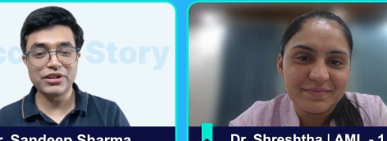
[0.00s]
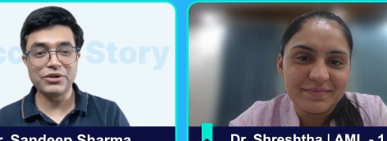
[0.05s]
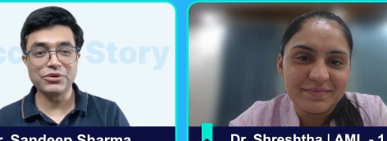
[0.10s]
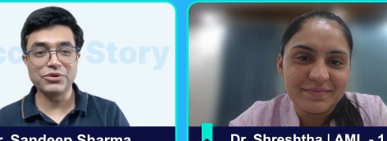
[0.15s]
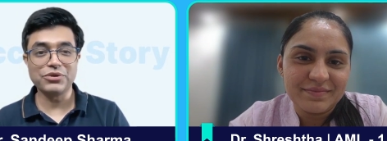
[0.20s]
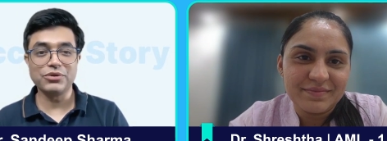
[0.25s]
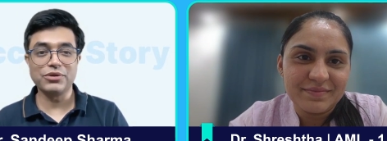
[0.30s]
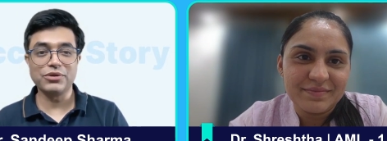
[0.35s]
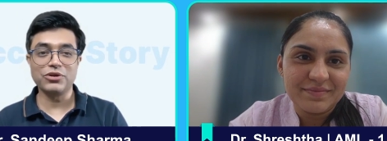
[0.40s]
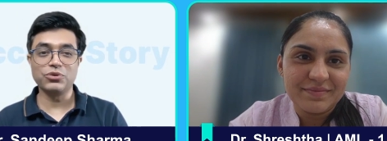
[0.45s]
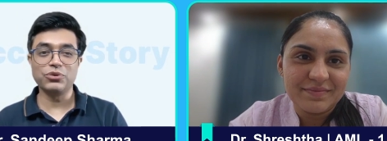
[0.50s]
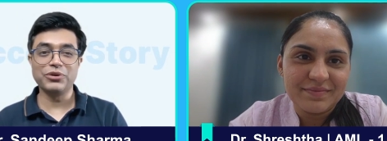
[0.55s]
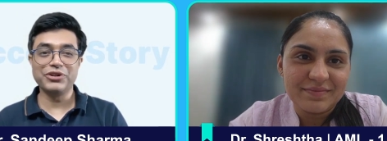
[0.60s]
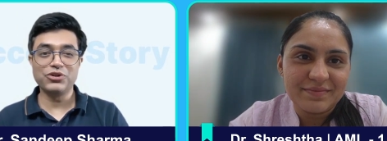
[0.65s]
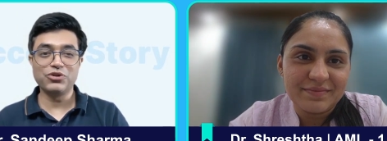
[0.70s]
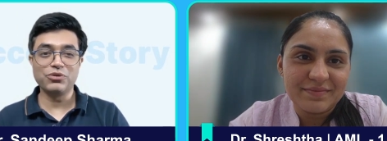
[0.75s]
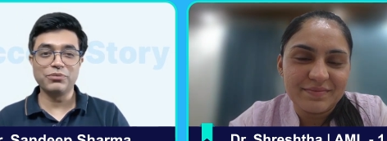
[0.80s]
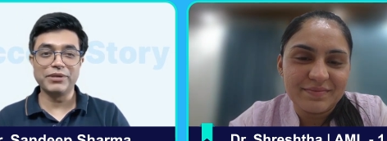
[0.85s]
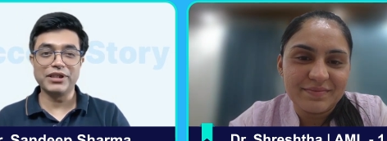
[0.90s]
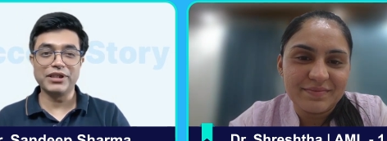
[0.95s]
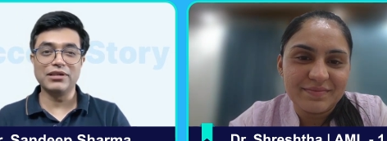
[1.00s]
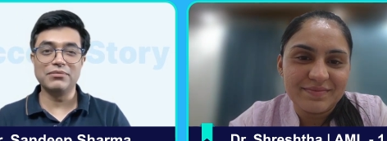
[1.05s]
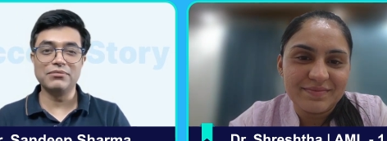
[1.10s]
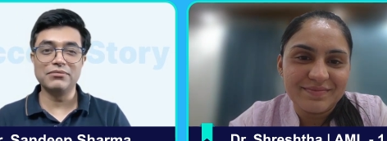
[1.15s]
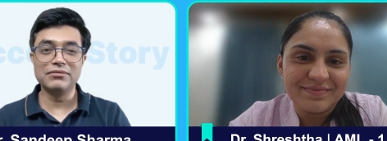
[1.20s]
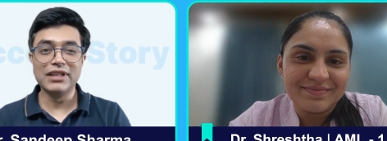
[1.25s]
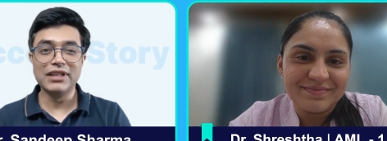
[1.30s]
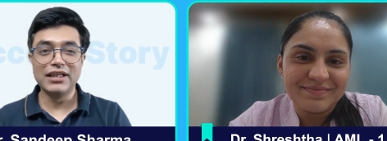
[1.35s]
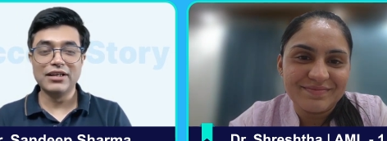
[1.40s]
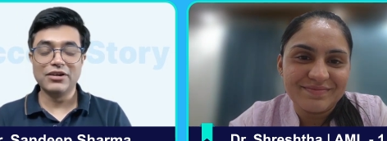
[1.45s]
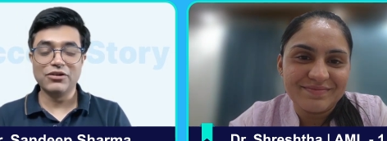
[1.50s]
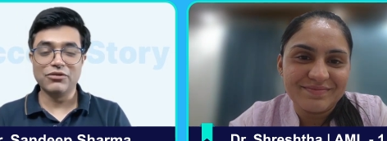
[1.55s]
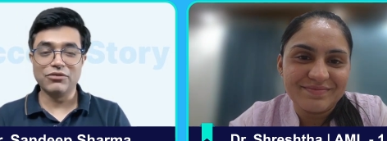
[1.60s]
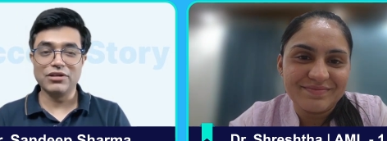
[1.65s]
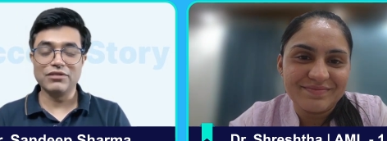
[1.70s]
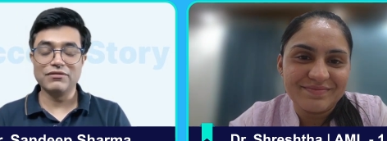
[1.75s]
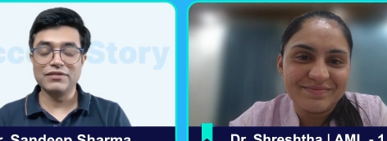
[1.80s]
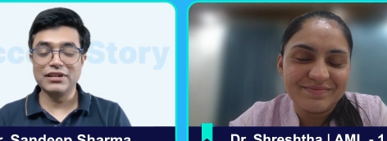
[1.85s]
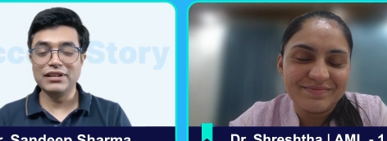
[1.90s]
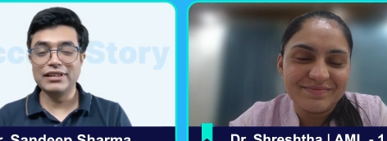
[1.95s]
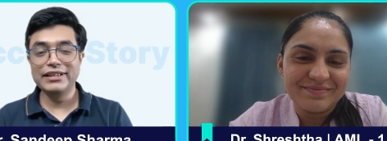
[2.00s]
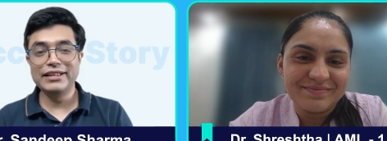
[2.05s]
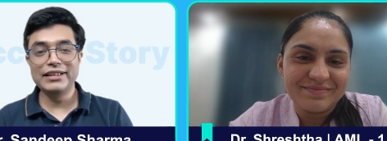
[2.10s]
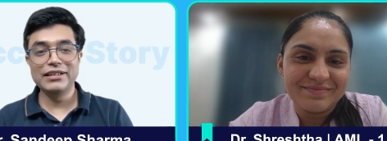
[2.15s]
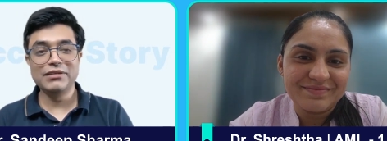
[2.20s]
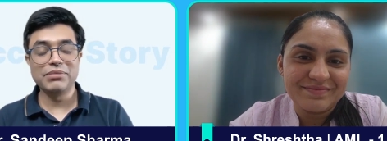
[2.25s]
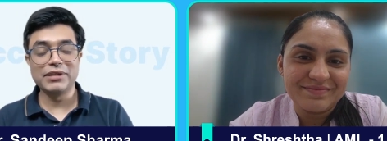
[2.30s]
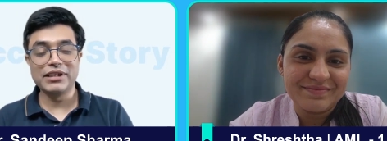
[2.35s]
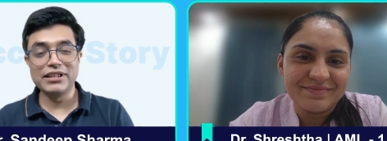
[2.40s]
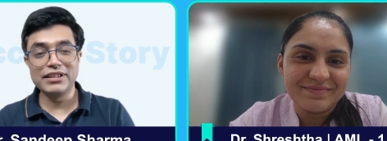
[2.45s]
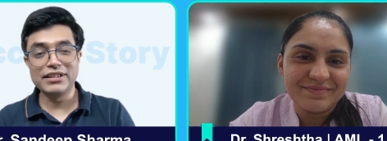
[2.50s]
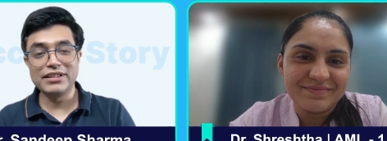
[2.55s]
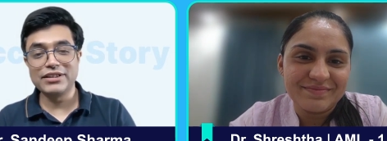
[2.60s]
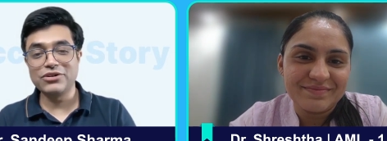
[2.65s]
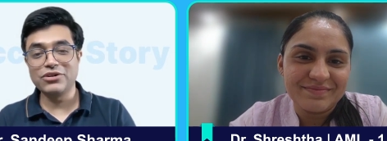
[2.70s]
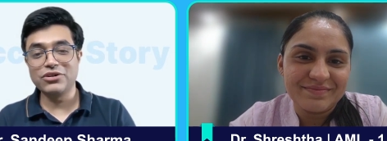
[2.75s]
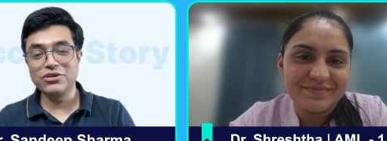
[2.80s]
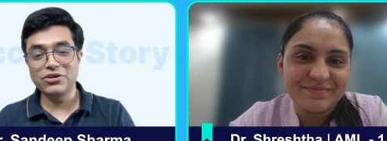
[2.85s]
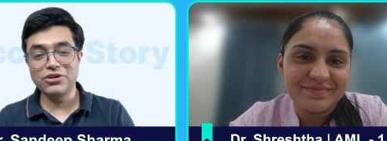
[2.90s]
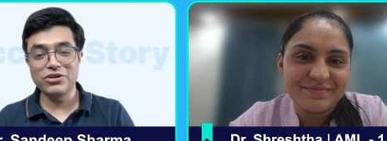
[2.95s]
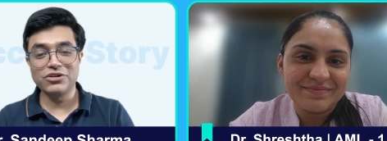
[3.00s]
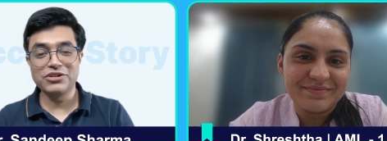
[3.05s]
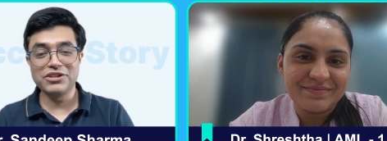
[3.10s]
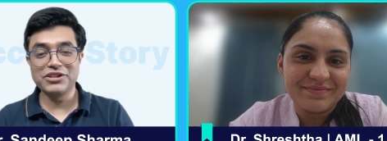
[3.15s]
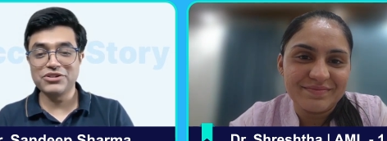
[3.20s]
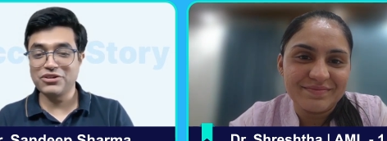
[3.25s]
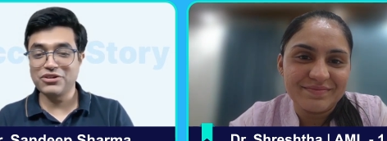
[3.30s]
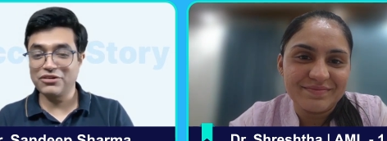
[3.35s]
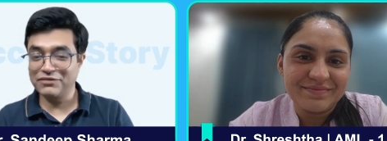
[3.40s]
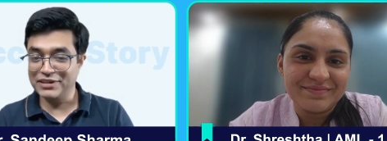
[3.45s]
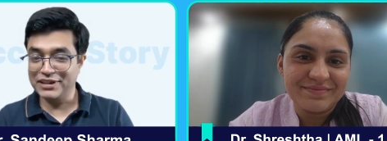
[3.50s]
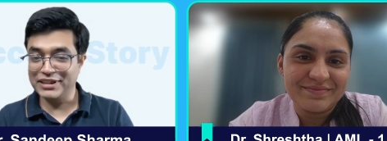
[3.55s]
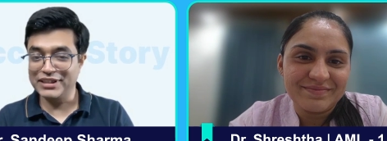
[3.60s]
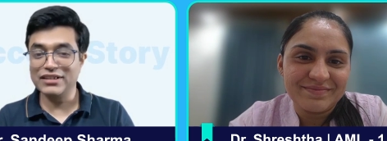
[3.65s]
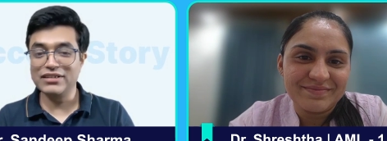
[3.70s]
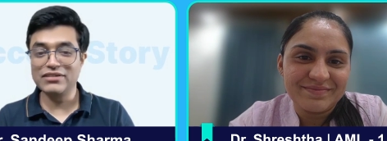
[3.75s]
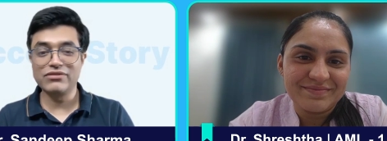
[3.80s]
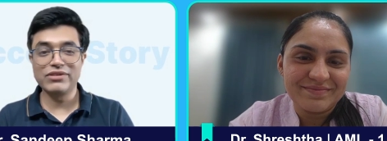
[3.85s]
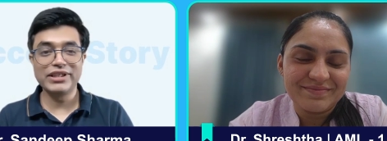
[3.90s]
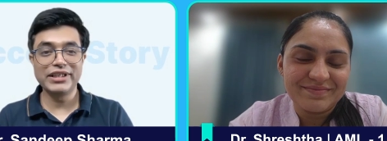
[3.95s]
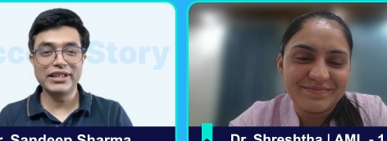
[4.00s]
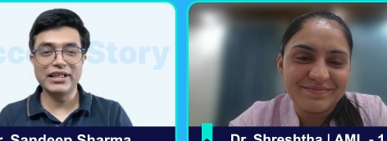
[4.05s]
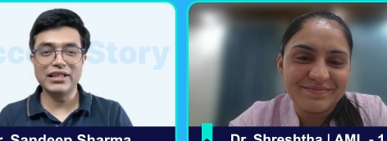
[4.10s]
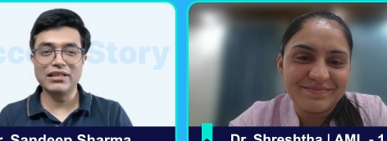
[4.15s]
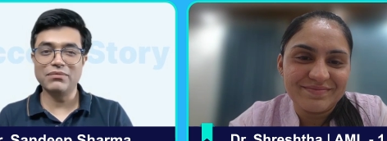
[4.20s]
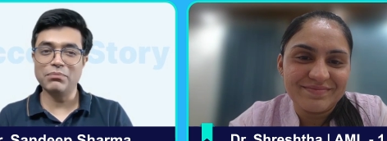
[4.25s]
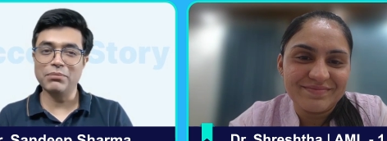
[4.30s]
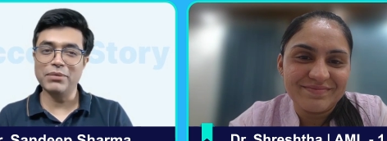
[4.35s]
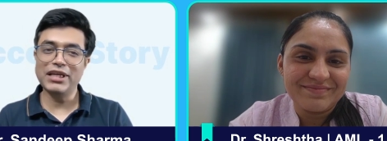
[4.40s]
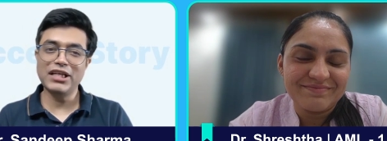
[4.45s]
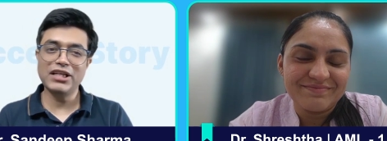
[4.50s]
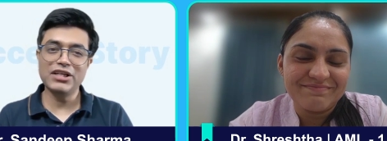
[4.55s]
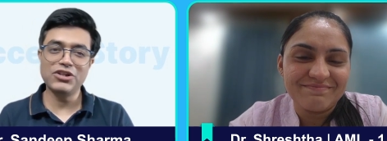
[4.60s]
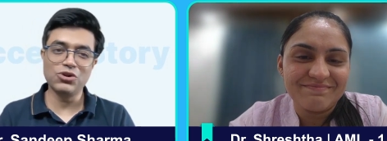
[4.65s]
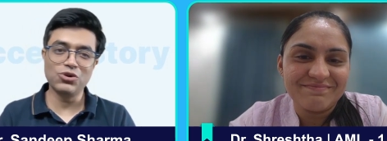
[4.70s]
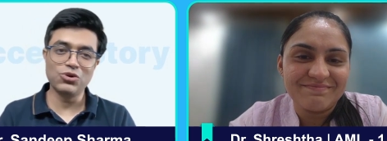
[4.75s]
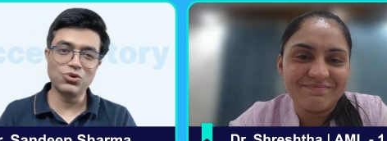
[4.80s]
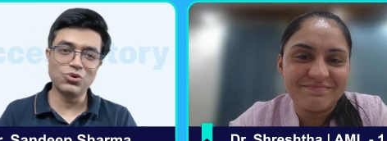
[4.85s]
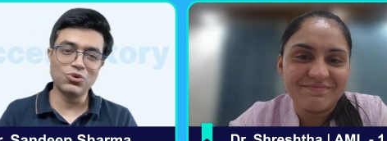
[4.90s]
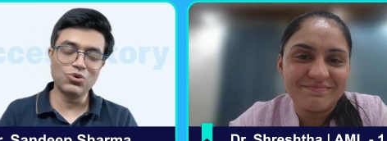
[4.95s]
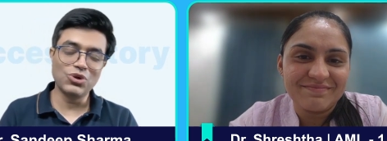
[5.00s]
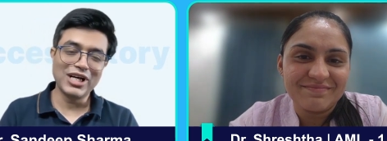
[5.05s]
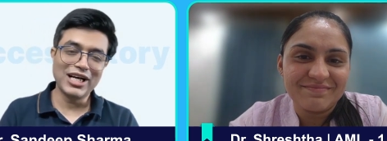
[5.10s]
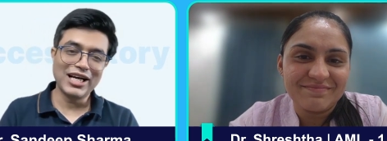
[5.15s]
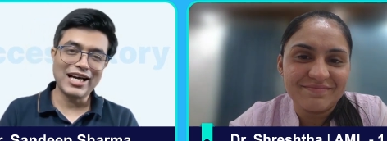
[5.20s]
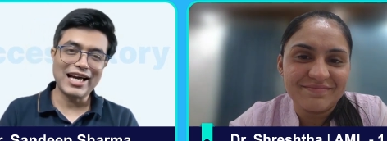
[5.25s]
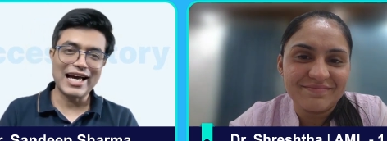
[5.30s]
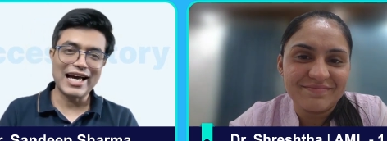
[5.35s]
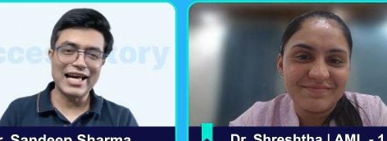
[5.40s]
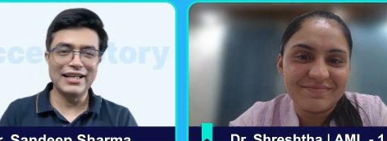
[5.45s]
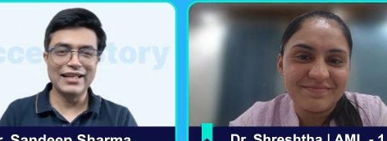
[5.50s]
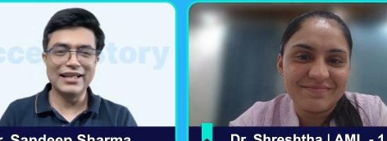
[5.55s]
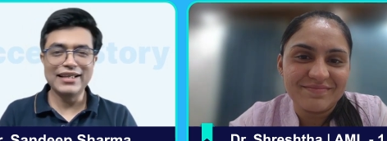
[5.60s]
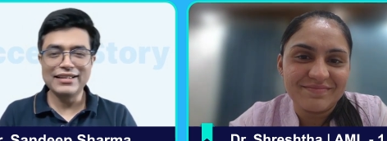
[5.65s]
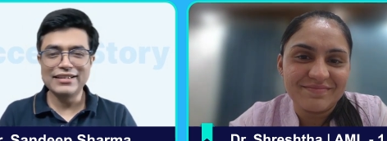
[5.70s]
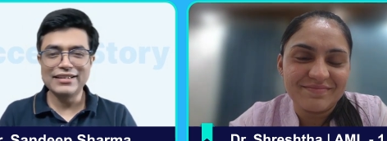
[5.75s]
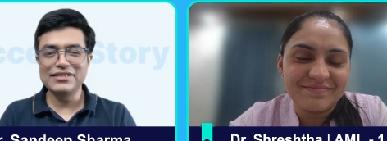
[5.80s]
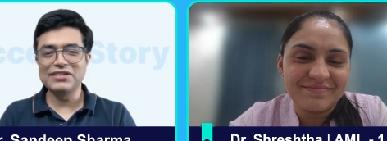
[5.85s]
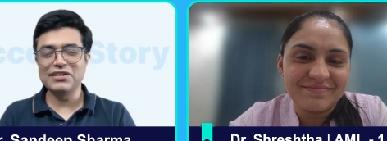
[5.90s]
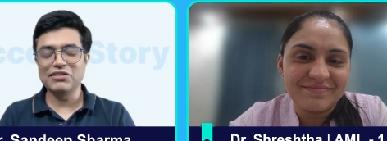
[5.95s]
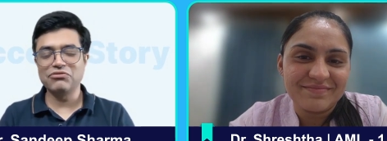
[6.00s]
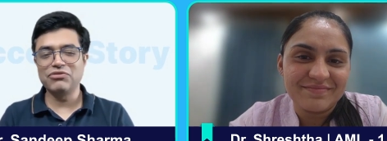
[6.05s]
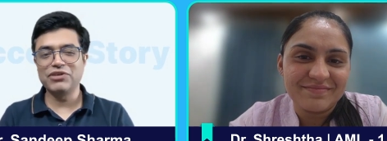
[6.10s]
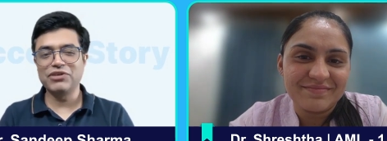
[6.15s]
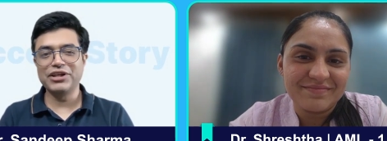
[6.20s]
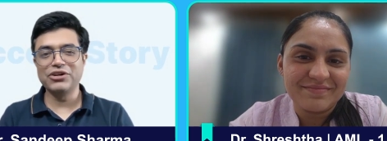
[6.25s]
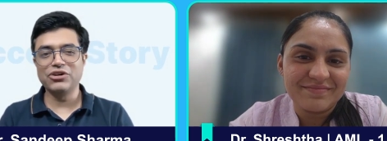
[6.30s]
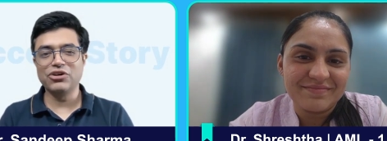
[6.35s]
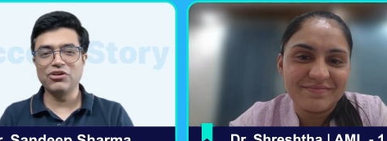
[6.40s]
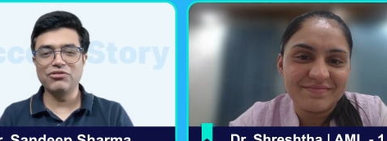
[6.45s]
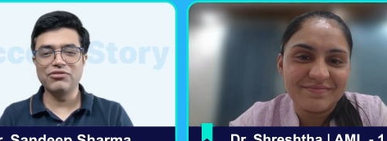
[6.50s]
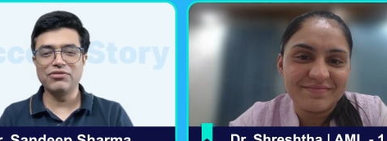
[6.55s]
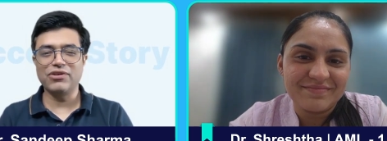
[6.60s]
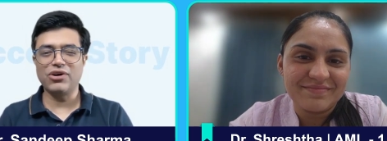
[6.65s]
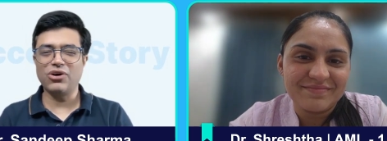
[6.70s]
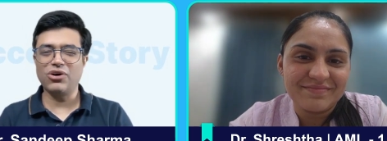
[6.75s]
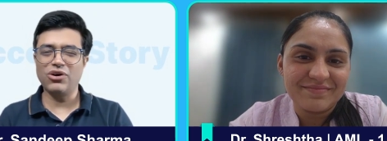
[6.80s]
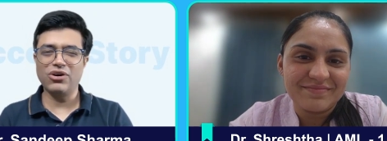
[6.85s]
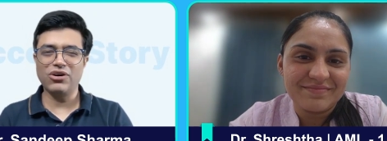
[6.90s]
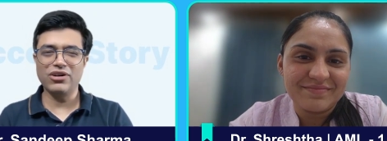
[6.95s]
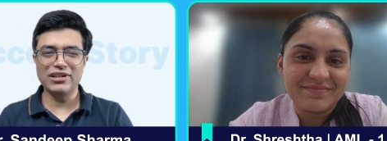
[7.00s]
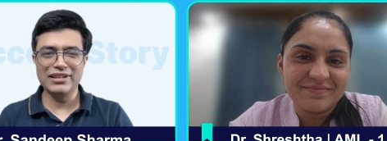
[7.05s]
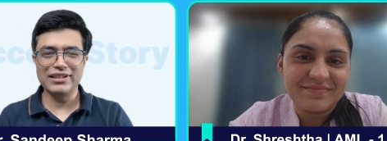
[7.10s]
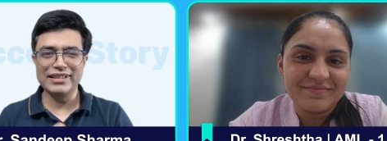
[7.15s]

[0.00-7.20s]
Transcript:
Speaker 1: Now you are going to become one of the leading pediatric oncologists of the country, and may you allay the suffering of all